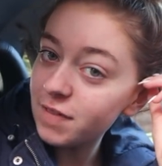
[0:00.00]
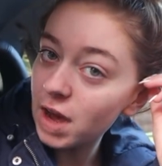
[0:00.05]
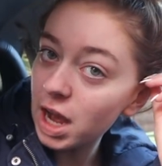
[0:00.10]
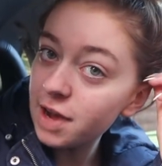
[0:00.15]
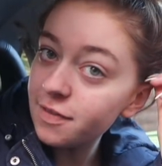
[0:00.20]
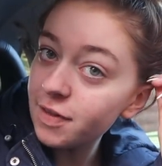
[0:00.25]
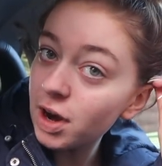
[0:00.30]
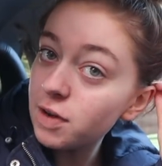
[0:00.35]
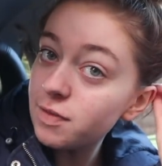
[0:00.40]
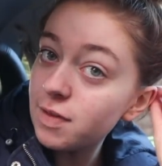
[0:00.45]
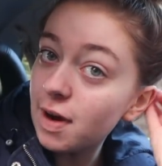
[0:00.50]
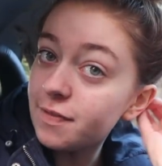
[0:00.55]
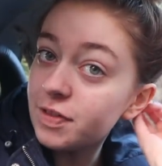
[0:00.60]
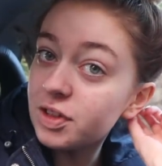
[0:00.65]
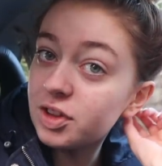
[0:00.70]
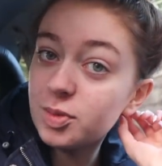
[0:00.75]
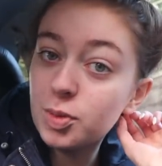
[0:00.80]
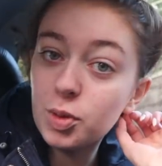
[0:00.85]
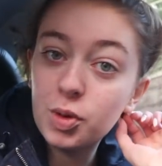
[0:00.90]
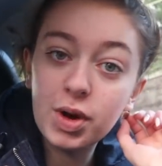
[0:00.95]
very, very rough
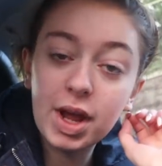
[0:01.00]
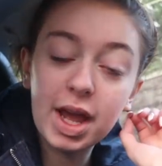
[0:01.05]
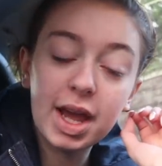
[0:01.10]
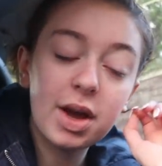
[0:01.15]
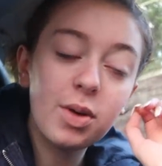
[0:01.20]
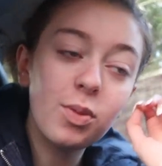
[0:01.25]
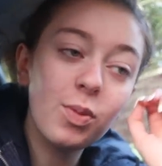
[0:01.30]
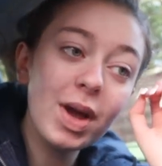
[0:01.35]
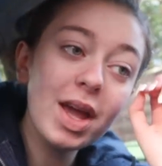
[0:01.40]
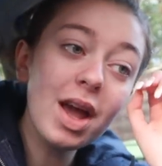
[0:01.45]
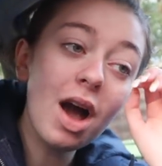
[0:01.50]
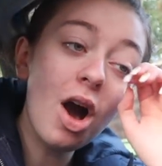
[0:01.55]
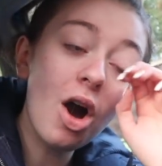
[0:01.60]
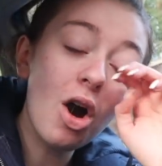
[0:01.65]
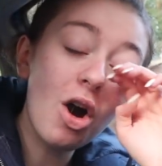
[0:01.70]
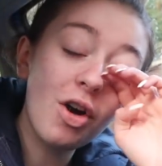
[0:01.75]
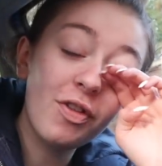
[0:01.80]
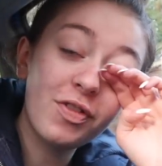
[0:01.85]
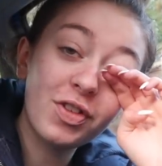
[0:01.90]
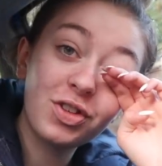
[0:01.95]
this morning. We are
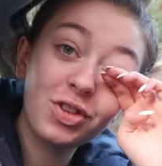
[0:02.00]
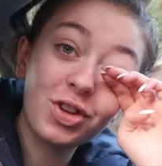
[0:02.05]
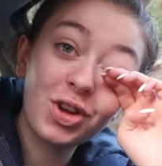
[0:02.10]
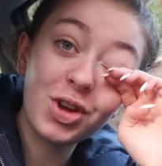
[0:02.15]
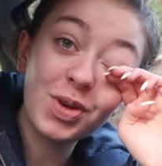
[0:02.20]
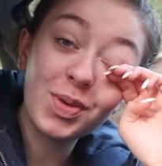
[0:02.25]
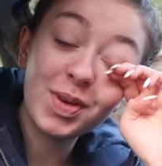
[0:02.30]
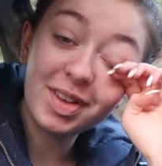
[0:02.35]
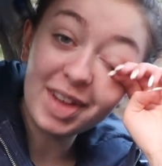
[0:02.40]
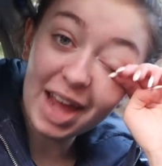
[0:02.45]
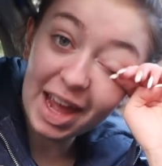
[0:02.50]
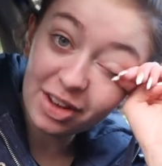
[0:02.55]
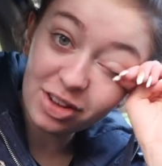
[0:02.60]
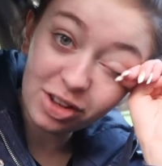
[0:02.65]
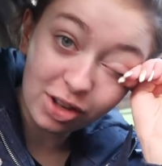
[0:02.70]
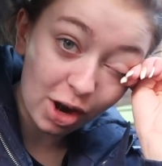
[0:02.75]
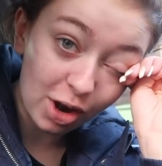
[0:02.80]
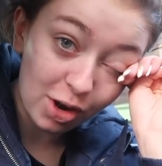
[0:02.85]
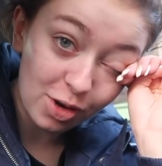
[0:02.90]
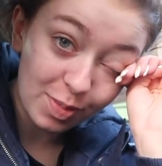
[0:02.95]
off to
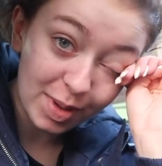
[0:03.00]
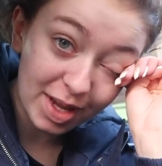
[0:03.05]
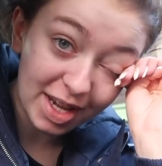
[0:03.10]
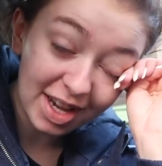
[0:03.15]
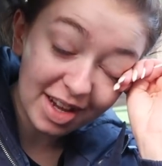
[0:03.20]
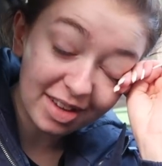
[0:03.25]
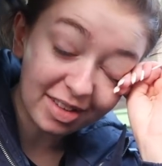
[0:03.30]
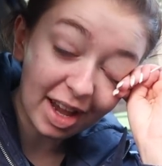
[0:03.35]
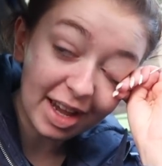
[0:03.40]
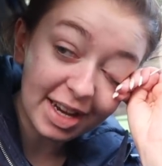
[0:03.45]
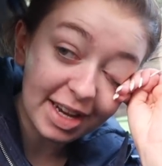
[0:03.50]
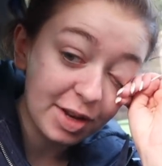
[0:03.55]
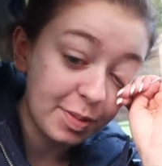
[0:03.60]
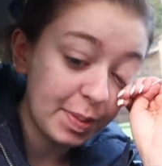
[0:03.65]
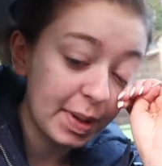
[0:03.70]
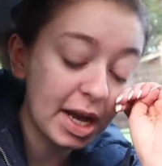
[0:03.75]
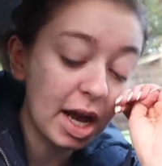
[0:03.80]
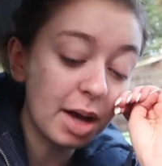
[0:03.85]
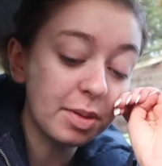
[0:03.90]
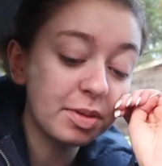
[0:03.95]
Tesco because I need
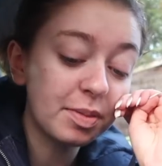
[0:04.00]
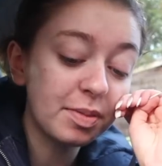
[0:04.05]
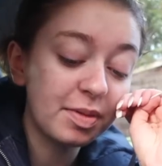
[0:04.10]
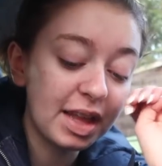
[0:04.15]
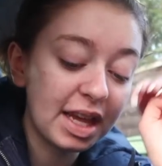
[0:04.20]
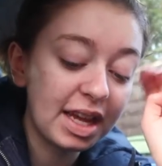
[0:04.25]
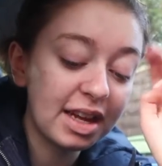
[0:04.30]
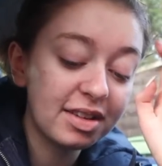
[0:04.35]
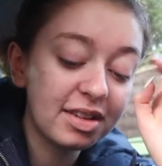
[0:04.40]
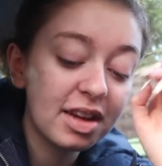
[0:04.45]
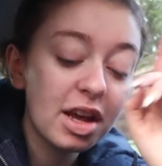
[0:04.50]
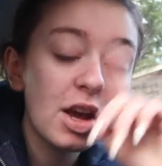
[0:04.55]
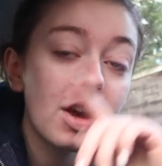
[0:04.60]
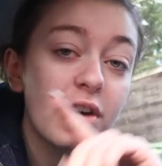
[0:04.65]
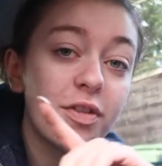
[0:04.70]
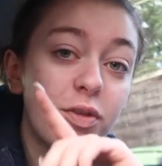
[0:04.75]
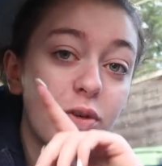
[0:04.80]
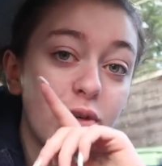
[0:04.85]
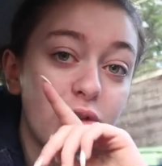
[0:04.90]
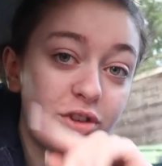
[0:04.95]
to pick up some things
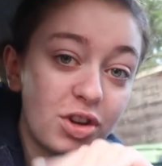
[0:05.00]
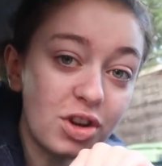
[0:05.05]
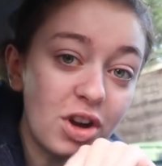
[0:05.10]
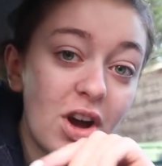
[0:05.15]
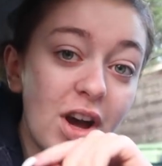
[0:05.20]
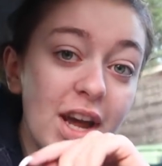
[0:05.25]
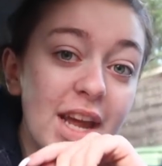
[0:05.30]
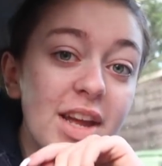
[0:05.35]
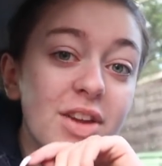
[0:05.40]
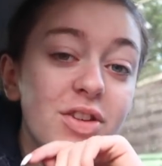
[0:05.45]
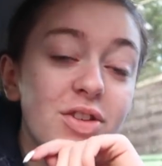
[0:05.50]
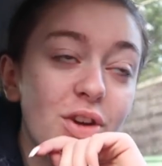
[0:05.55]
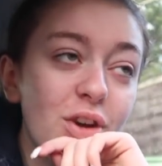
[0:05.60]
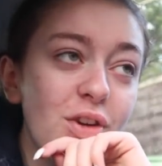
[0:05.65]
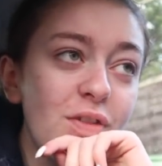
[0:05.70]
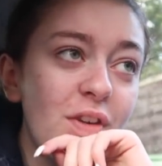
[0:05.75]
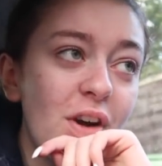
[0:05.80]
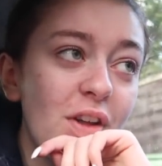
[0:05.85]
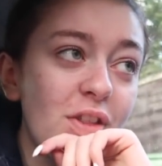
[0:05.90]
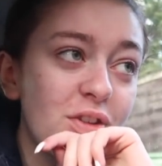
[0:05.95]
for tonight.
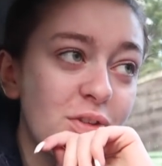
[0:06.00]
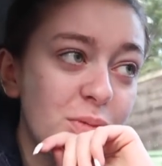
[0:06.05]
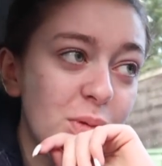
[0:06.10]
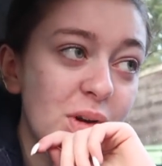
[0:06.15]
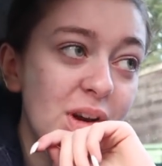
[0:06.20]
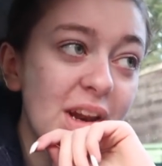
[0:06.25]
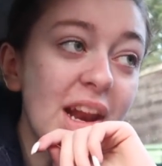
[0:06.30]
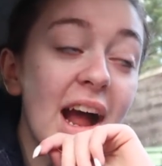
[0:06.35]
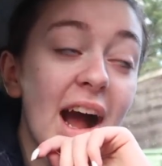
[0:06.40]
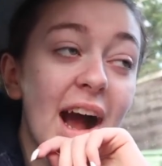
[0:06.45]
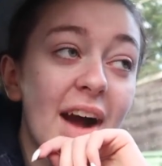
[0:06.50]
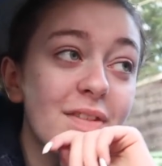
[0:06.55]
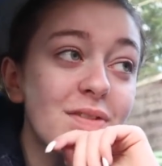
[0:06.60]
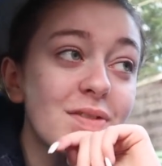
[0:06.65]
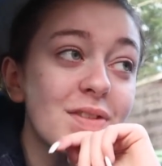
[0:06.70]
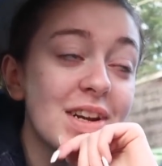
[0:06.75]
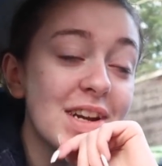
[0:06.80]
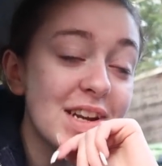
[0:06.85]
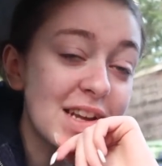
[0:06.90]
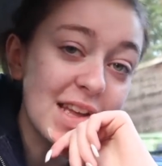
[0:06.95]
So far this morning, I
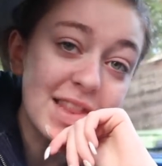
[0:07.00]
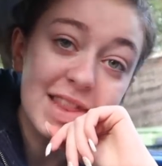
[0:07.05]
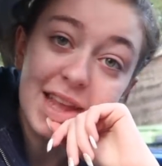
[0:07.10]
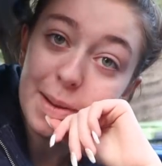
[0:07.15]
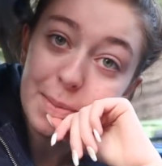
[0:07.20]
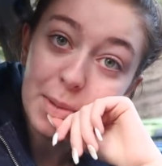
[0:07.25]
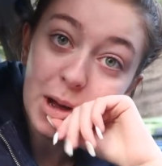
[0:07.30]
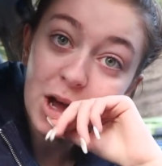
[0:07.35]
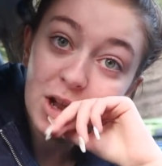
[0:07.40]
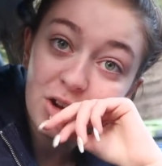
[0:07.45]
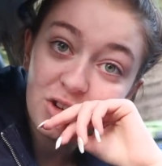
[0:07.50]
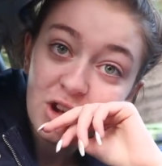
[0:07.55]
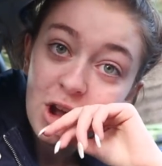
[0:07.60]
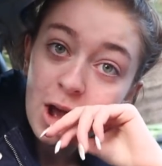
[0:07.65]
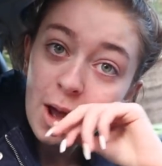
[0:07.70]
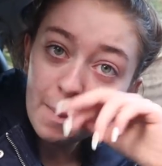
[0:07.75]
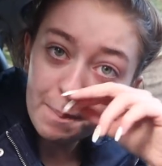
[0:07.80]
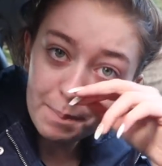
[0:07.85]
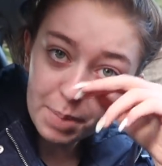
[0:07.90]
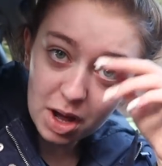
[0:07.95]
haven't really done that much,
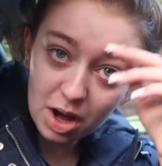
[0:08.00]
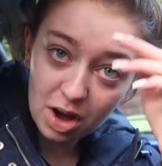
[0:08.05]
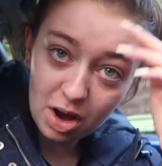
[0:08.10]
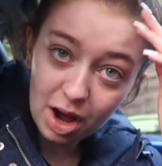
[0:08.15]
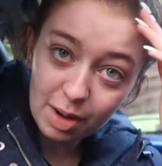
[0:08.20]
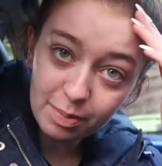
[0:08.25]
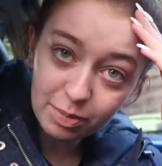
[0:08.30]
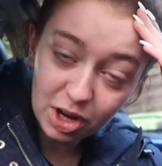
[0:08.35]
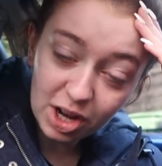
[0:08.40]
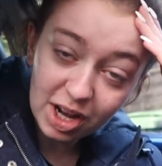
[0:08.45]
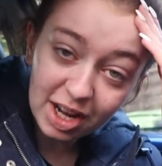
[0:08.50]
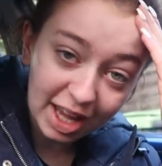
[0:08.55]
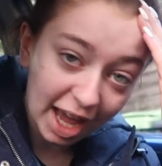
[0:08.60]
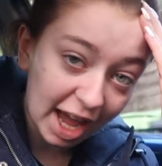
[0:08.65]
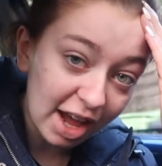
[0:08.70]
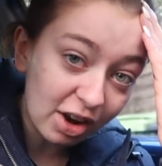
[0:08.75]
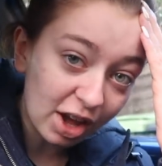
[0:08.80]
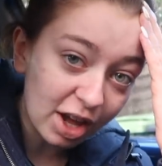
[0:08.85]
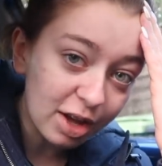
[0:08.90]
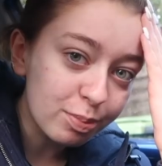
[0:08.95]
but I'm gonna
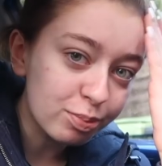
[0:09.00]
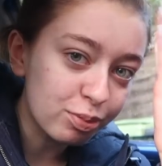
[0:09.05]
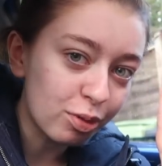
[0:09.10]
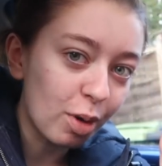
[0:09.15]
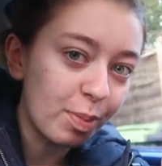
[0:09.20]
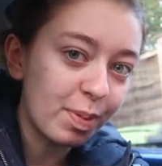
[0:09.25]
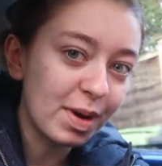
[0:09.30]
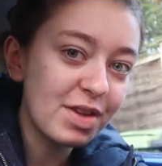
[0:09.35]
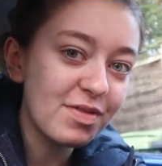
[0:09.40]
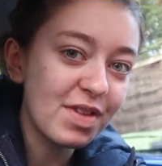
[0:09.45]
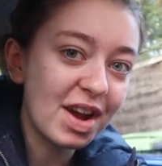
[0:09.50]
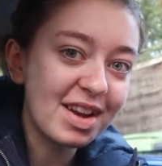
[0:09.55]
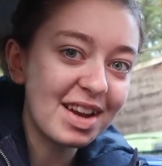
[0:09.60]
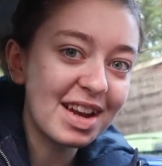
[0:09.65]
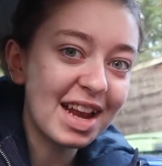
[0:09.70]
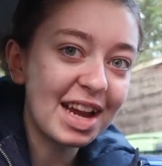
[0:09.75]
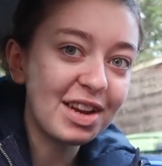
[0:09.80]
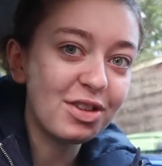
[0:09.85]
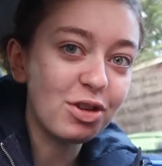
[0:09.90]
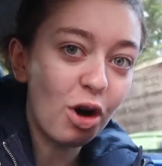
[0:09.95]
get like properly ready
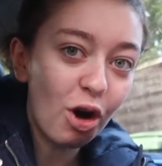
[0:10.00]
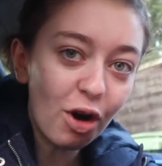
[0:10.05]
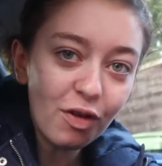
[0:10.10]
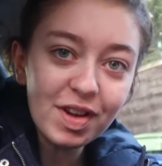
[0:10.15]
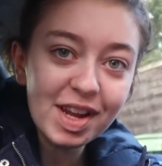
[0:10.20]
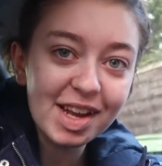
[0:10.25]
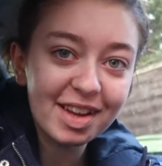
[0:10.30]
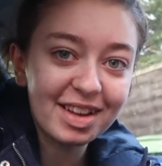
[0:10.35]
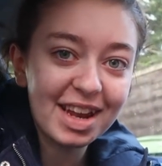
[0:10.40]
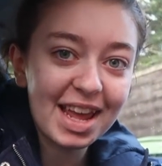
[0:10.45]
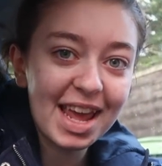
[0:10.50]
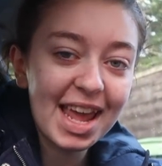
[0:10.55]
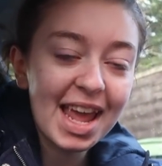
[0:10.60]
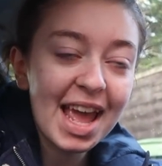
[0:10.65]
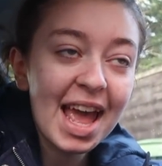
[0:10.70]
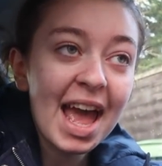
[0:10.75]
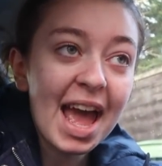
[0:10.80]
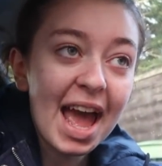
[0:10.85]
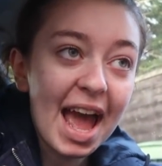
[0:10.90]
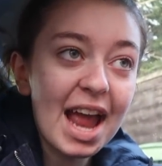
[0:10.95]
later, obviously,
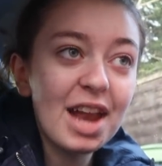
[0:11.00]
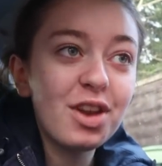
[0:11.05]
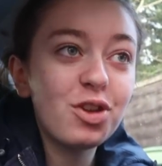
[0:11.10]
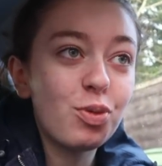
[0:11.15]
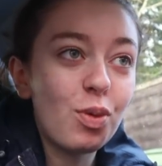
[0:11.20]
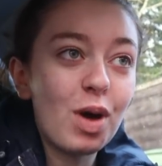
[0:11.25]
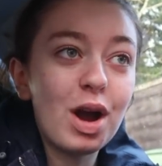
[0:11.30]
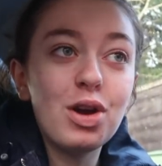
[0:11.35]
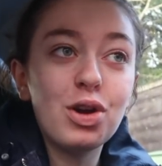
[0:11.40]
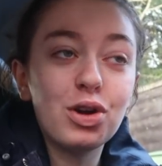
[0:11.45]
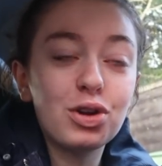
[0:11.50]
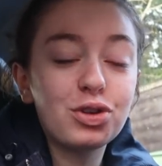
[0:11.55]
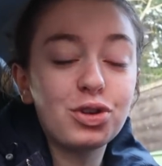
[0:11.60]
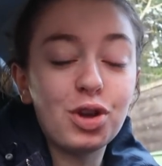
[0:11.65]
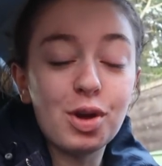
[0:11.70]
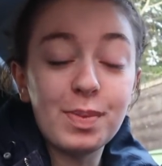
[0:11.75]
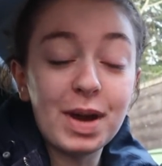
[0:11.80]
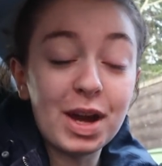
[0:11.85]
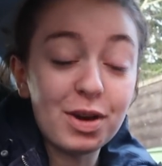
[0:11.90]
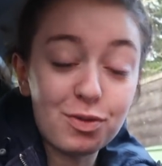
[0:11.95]
hence why I look
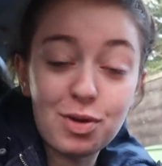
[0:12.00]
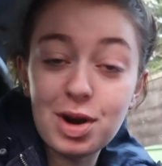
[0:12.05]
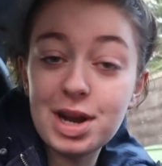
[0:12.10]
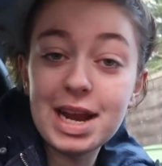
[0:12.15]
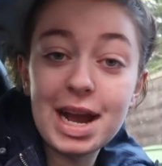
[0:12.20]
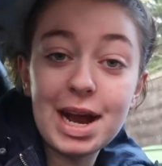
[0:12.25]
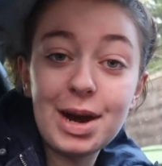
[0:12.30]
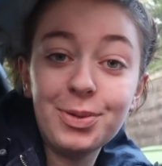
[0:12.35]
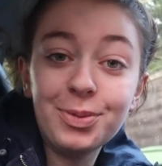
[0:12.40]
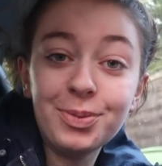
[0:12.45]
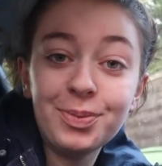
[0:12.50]
so bad right now.